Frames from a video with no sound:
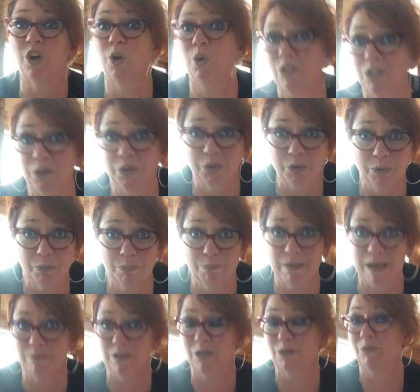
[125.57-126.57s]
a hula hoop,
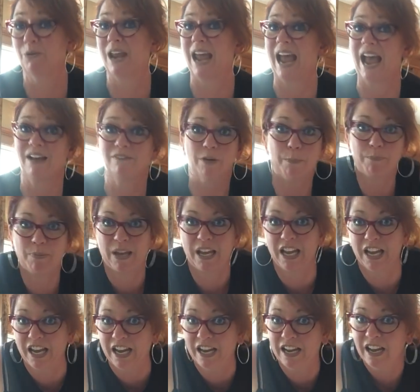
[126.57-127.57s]
maybe you'd have a
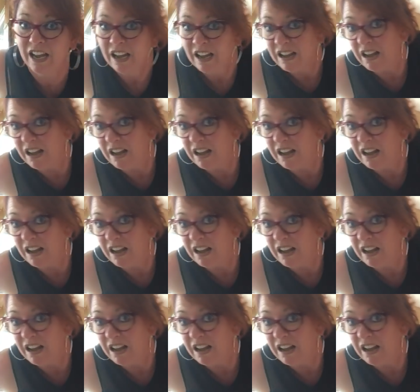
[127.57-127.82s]
big